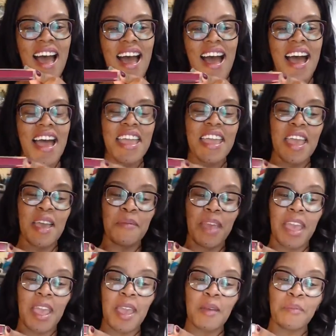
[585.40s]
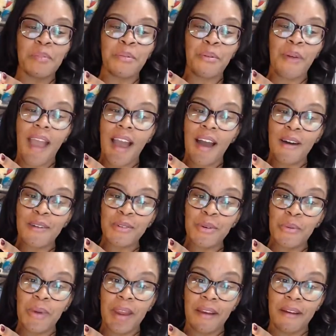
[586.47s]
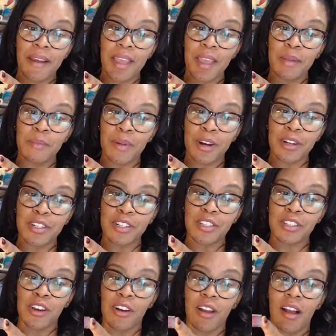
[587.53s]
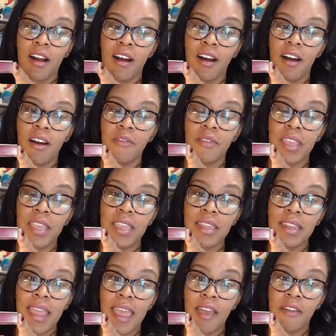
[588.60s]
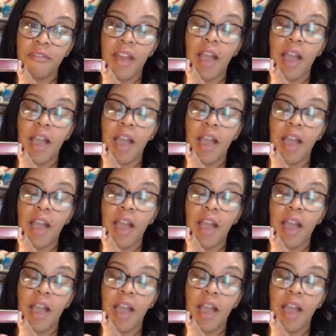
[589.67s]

I am a proud wearer and purchaser of Enough.